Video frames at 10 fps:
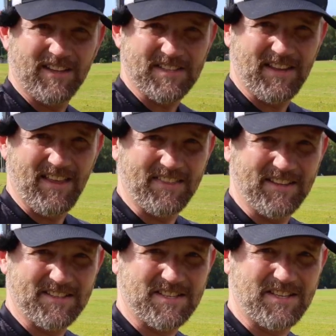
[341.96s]
I said, that
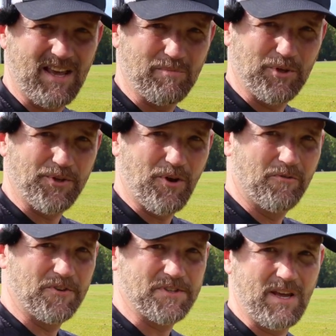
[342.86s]
thing's stable to
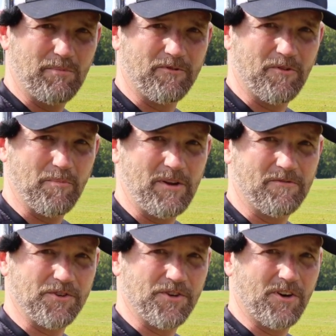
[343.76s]
overstable for me
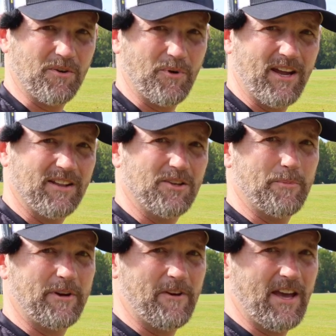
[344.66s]
for sure. We got a little
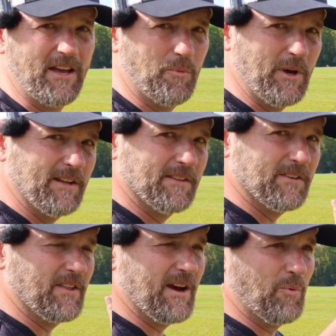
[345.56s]
bit of a headwind,
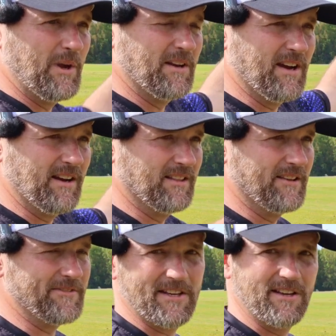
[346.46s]
so that wind kind of
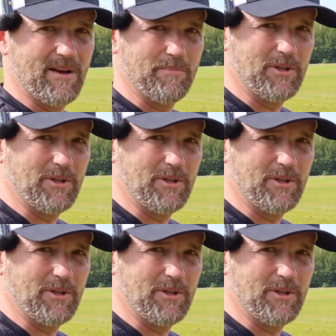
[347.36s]
lifted it up a